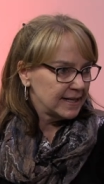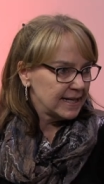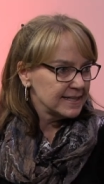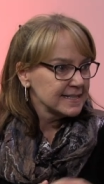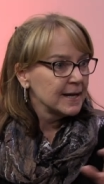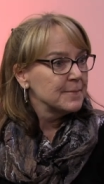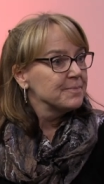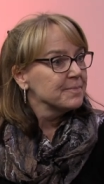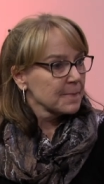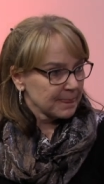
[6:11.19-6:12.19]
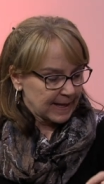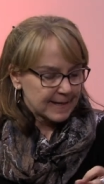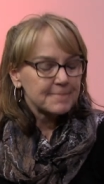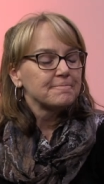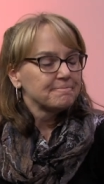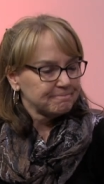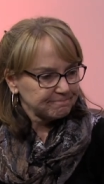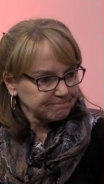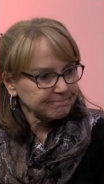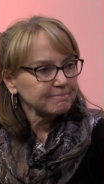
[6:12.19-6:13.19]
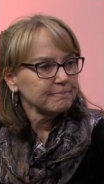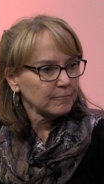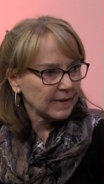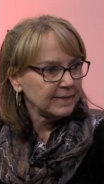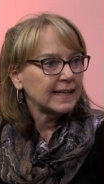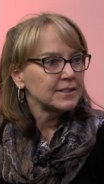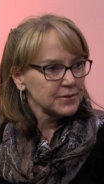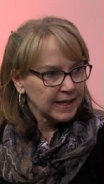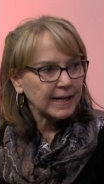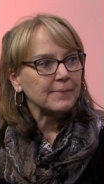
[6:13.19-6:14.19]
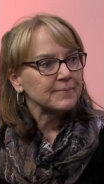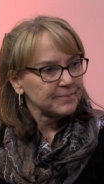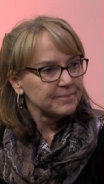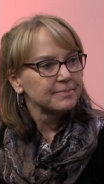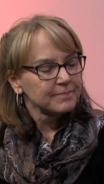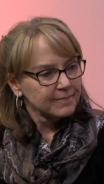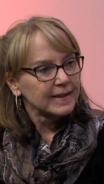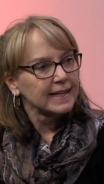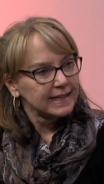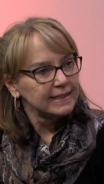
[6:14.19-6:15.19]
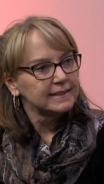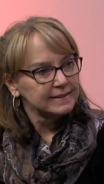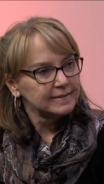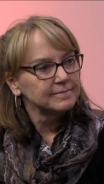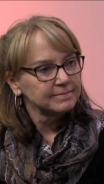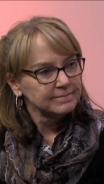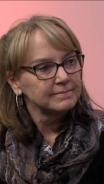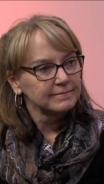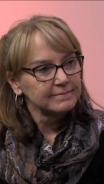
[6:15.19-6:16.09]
Oh, I see. Even if we have peripheral uh, That's right. uh, um, inflammation.